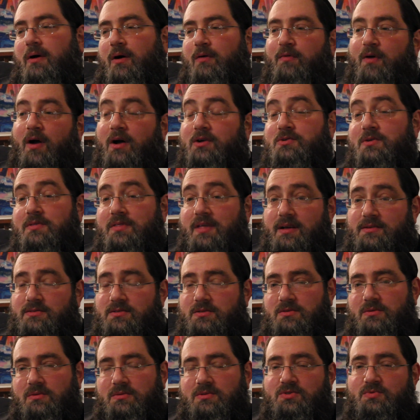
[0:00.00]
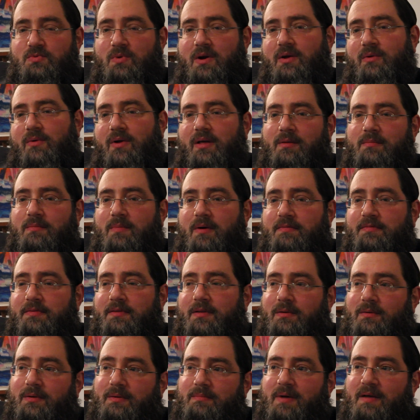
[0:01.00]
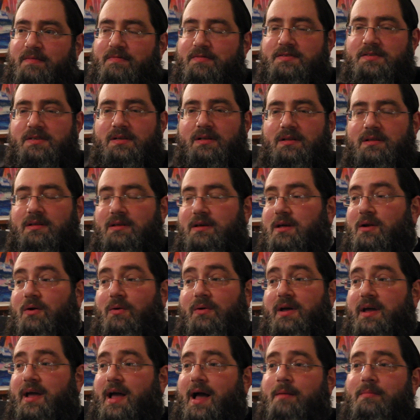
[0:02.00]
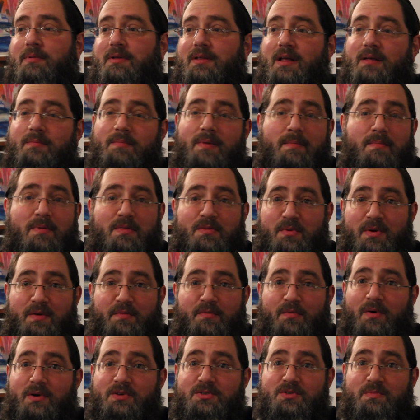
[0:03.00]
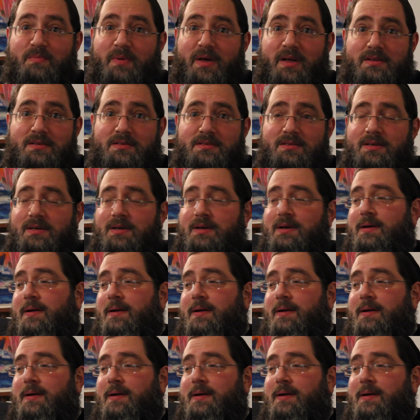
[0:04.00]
over 100,000 students running around the Buffalo and my facility can only accommodate maybe 300-400 beds.